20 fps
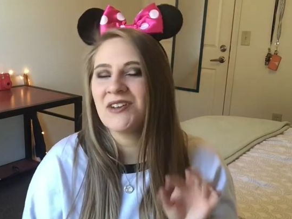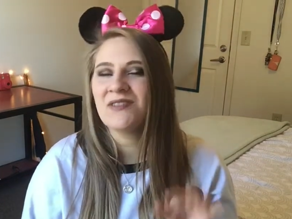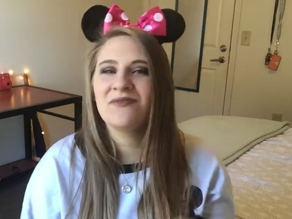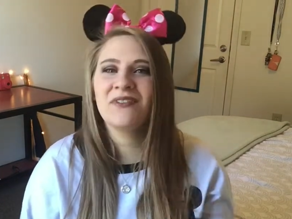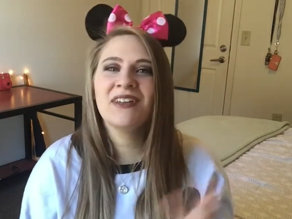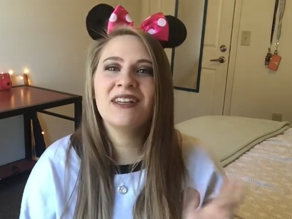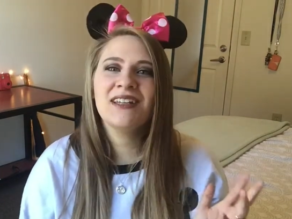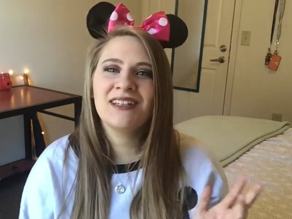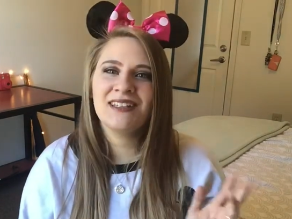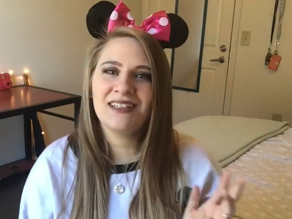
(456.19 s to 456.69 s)

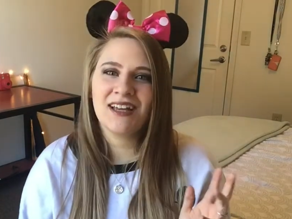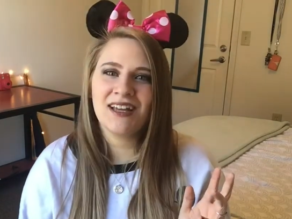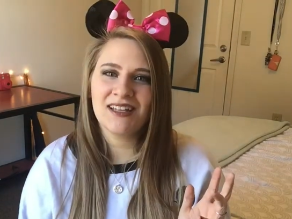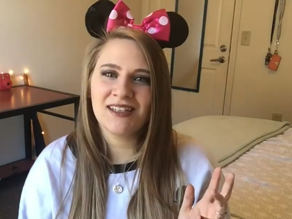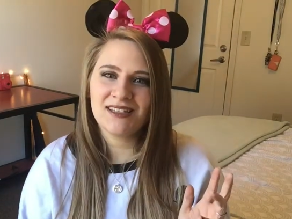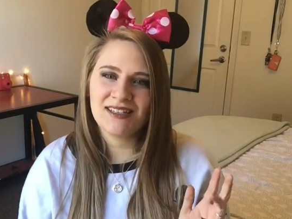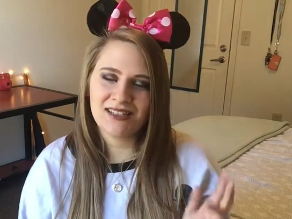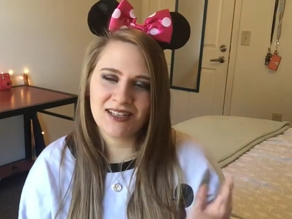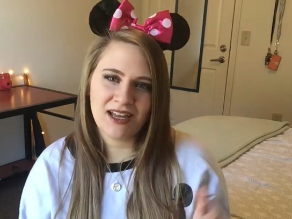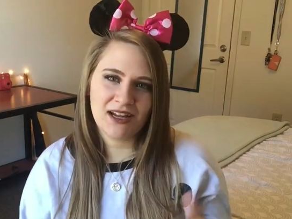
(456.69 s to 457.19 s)
But it
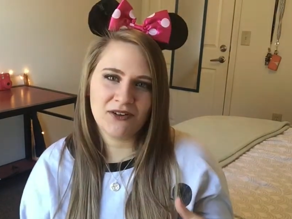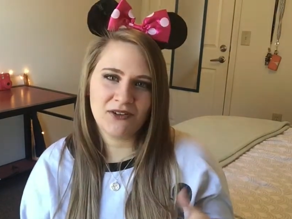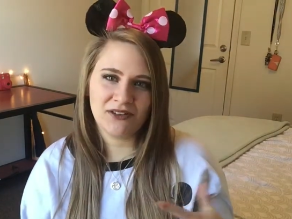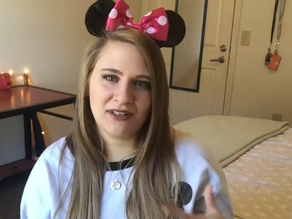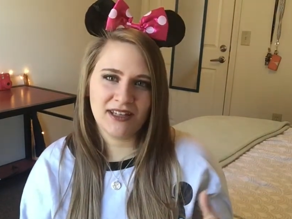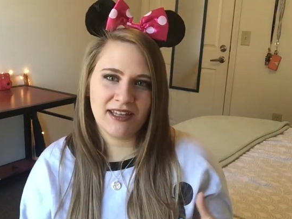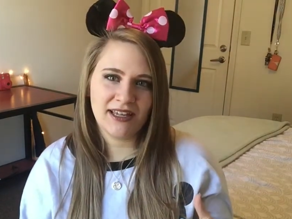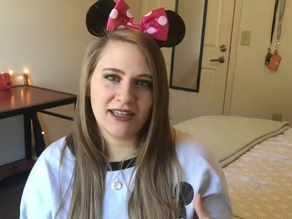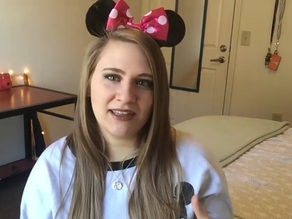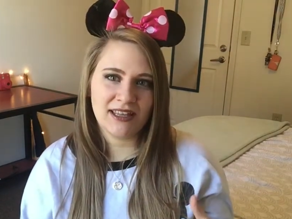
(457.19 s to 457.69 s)
does, I
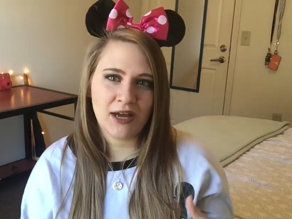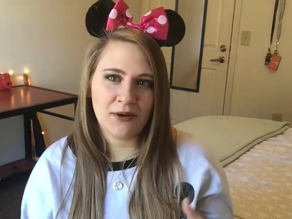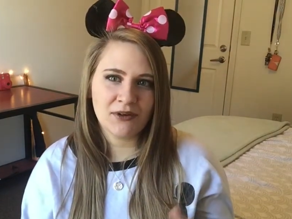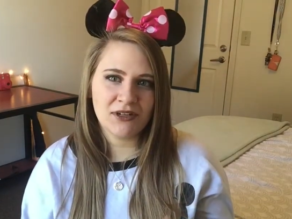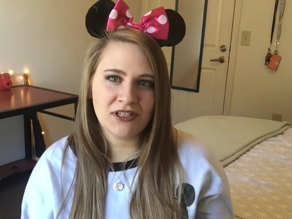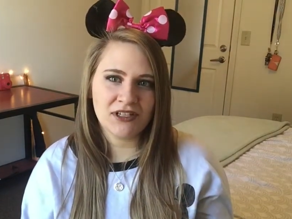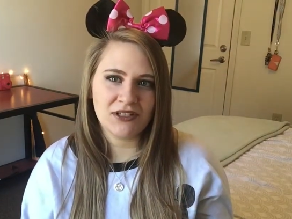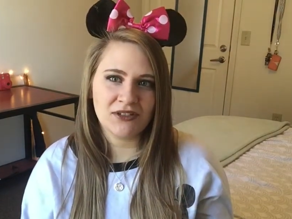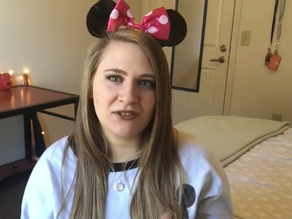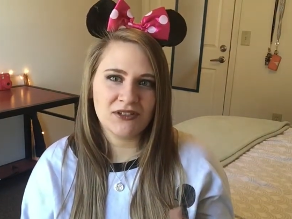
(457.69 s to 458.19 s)
really like that
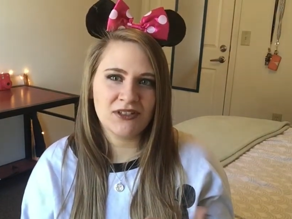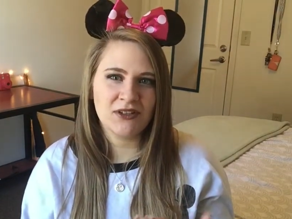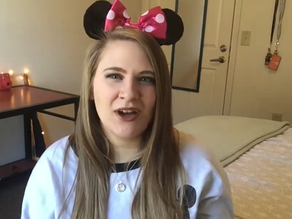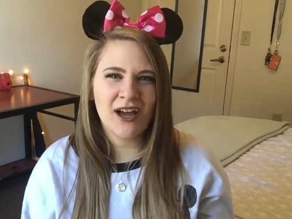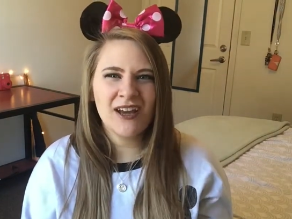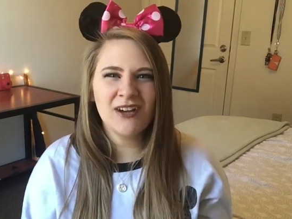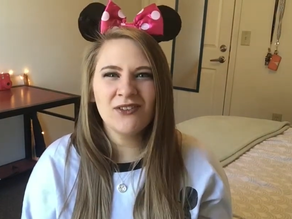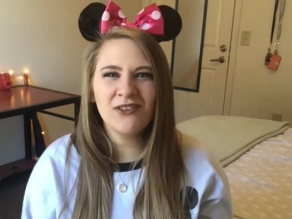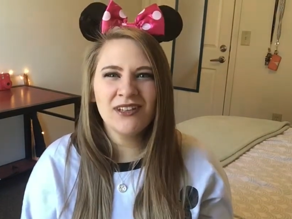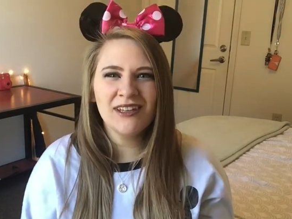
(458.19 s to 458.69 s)
one too. So
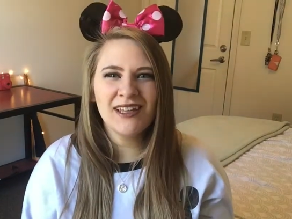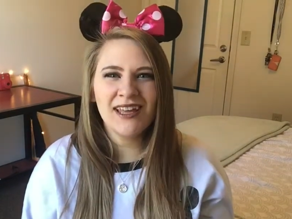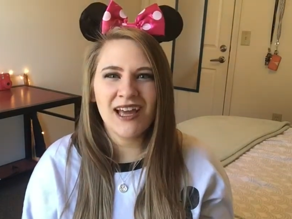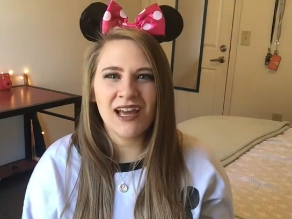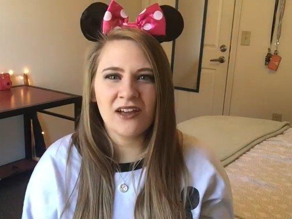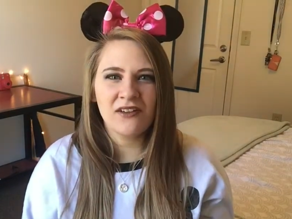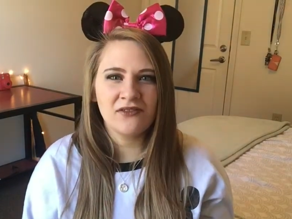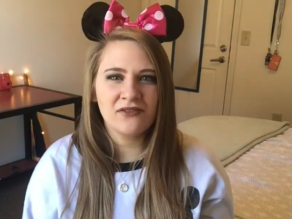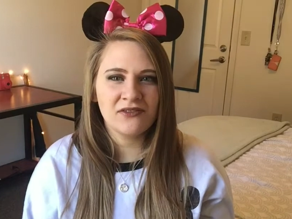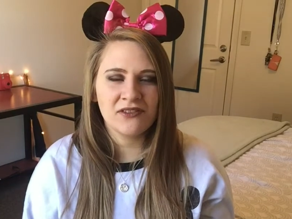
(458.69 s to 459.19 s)
I don't really
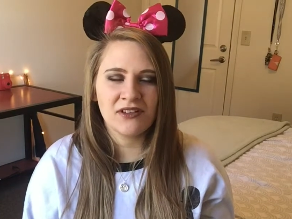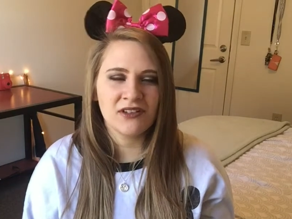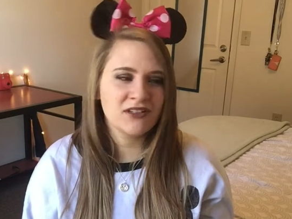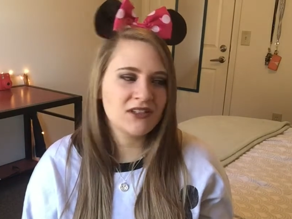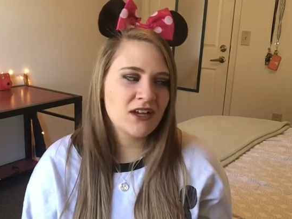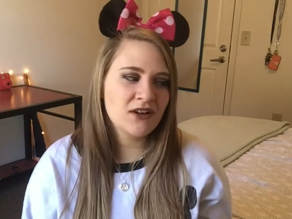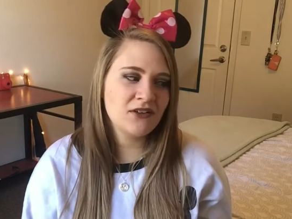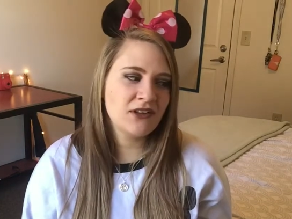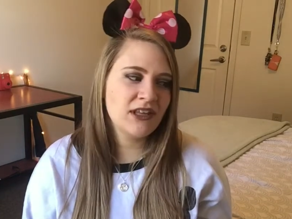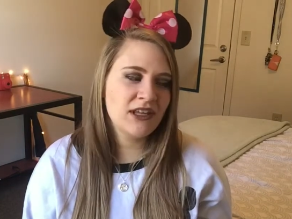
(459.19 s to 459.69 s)
have, there's
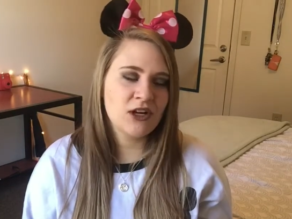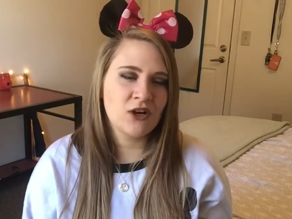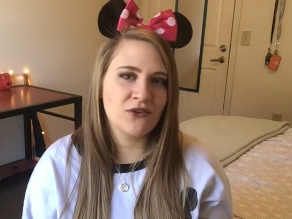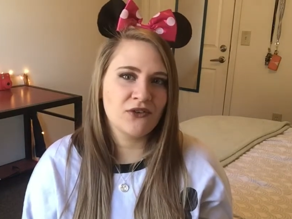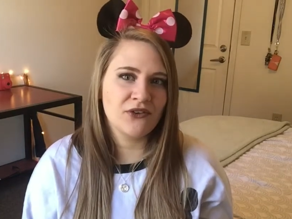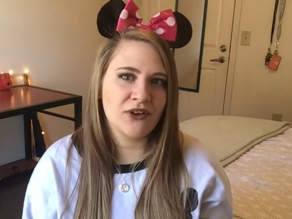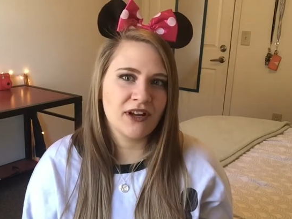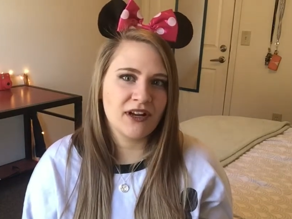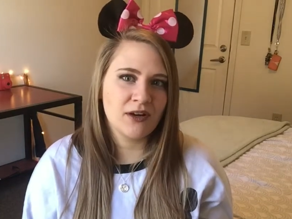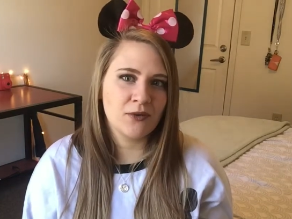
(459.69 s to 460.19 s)
not really an
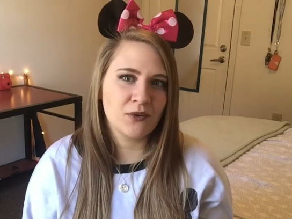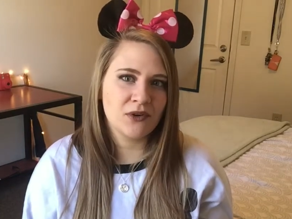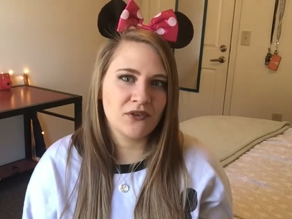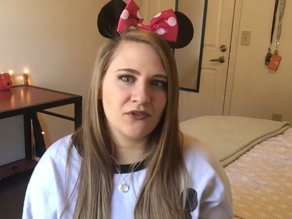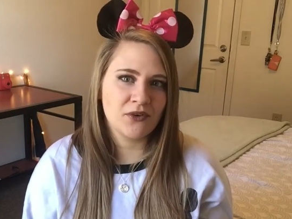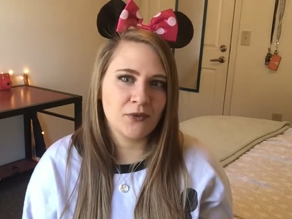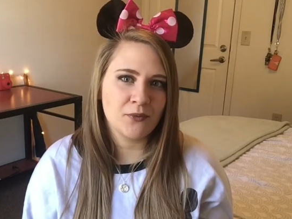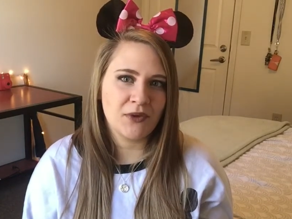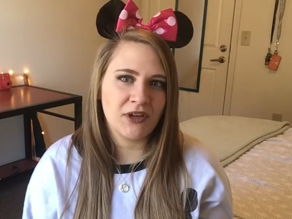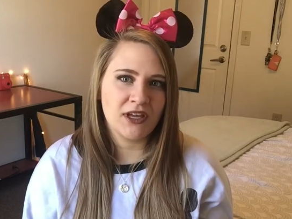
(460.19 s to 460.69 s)
overrated one
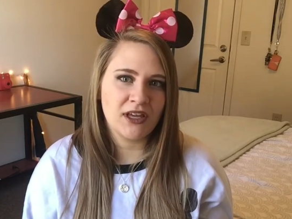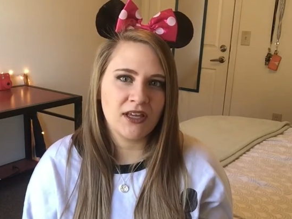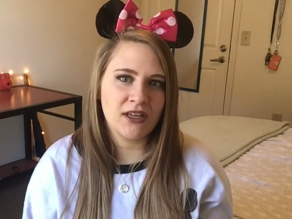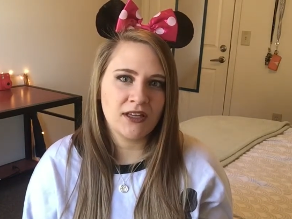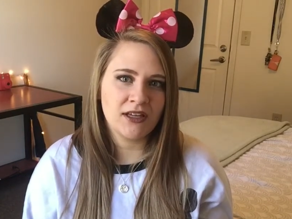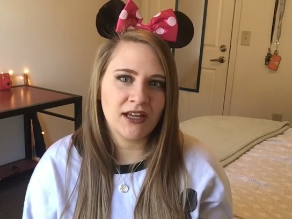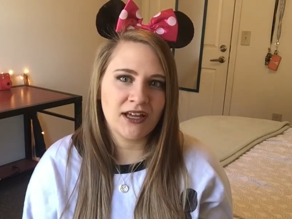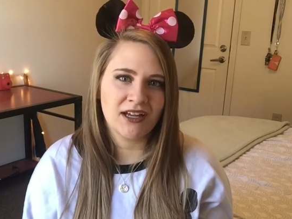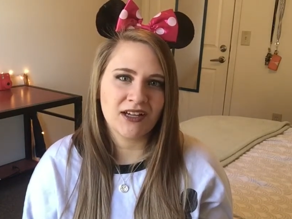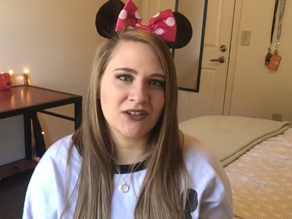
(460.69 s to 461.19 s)
for me,
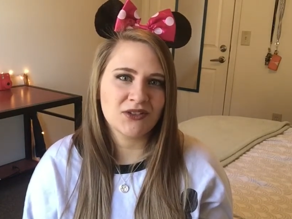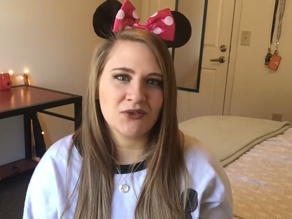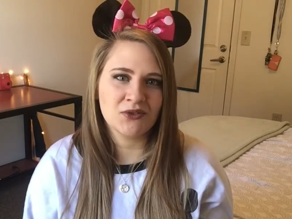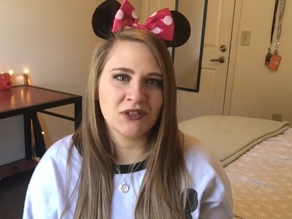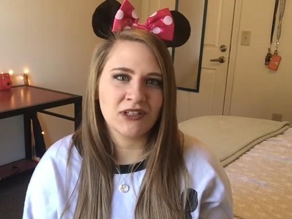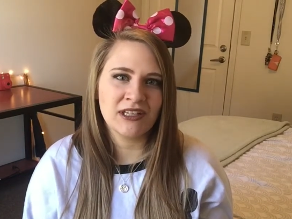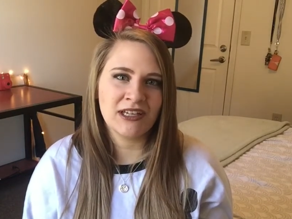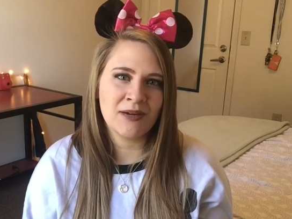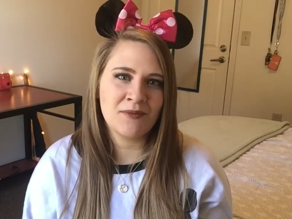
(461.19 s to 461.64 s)
actually.